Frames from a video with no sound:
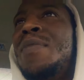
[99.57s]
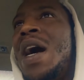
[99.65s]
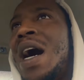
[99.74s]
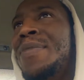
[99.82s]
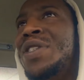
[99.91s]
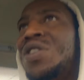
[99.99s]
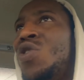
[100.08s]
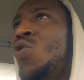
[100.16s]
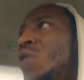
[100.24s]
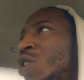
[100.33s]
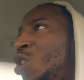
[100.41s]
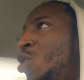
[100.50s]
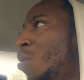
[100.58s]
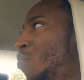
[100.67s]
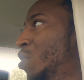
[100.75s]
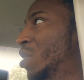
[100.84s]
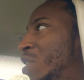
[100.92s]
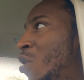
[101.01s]
a Mohamed Sanu, which is
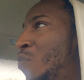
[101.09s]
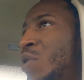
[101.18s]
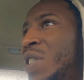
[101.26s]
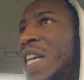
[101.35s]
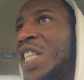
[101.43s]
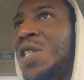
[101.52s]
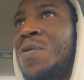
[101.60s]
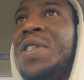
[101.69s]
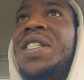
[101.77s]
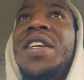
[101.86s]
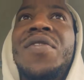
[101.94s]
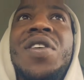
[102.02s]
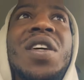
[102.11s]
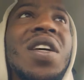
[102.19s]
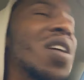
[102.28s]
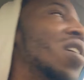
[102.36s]
your possession receiver.